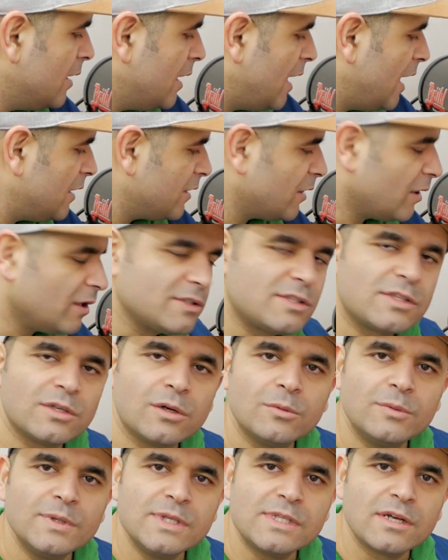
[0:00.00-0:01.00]
And
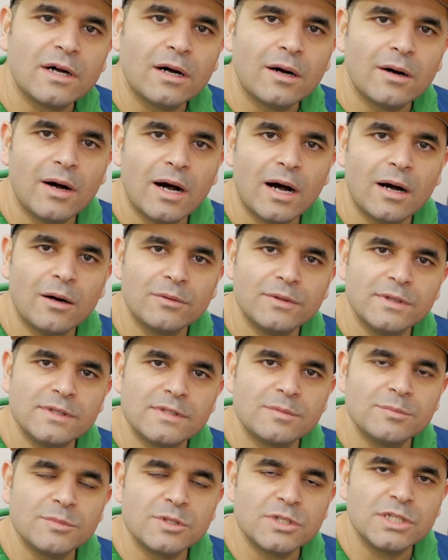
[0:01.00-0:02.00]
also we saw how
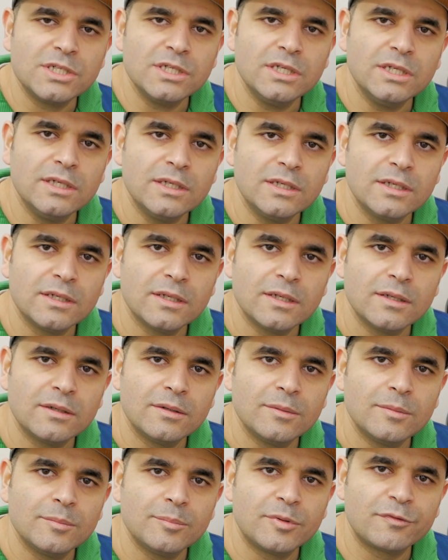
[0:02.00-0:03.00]
this machine
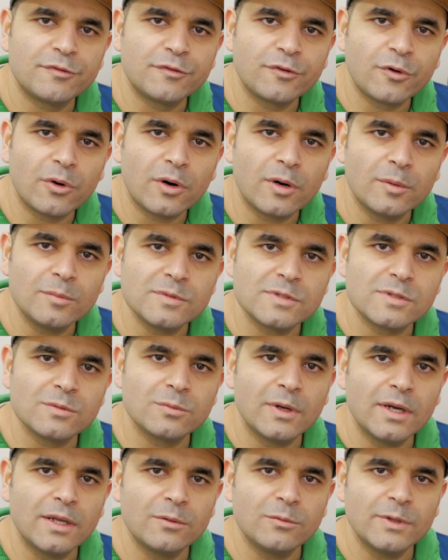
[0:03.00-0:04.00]
performs
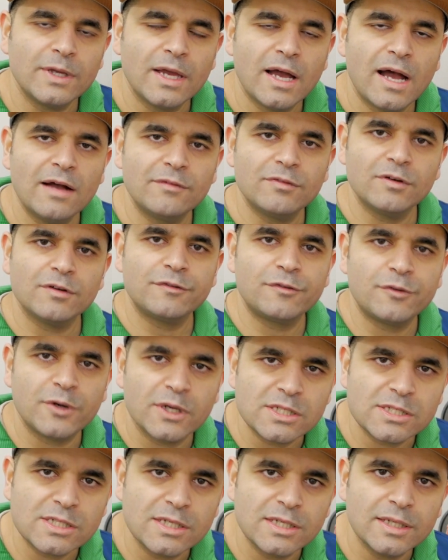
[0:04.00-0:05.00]
when we have a
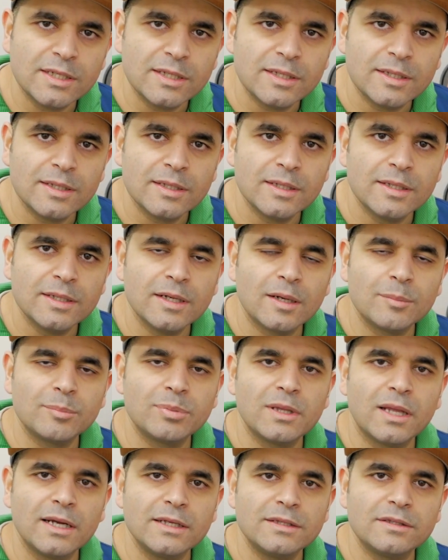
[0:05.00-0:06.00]
freshly
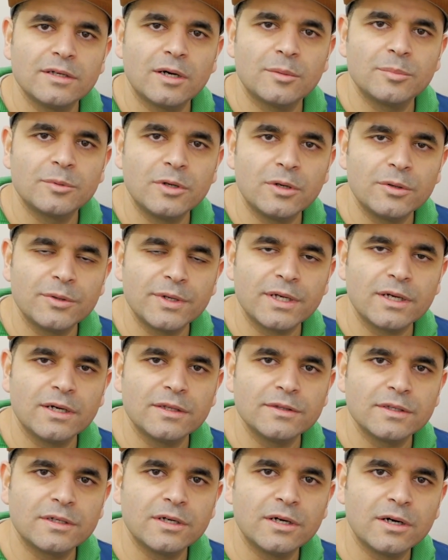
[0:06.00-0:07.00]
applied top coating
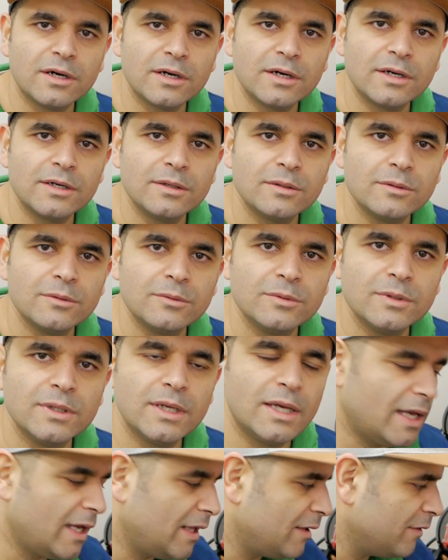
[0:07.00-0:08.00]
on the car,
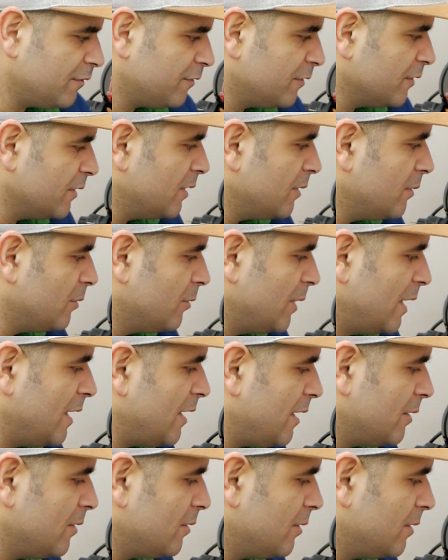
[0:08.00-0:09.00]
and
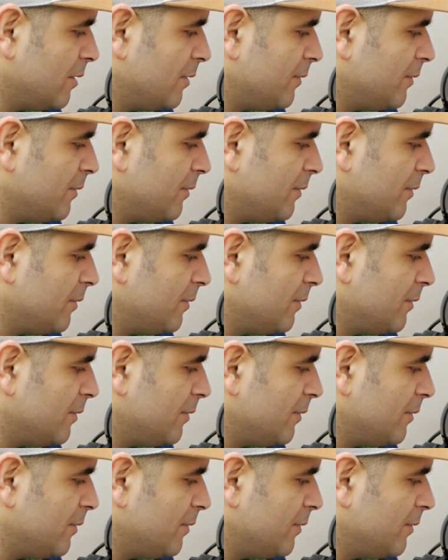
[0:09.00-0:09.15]
when